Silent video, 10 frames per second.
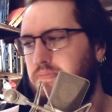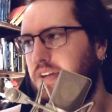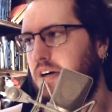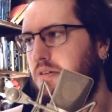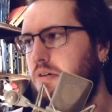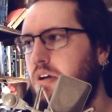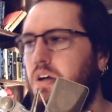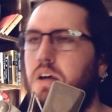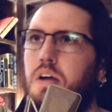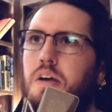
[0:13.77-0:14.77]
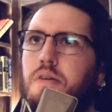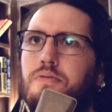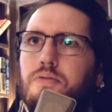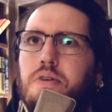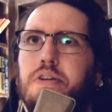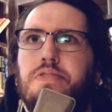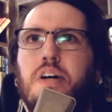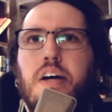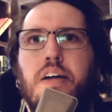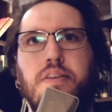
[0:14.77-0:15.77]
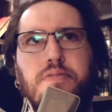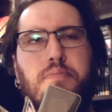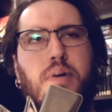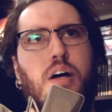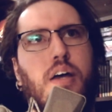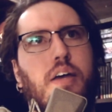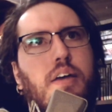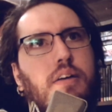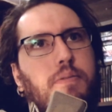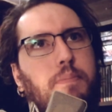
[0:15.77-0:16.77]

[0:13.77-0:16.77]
Now, Voiicide is my.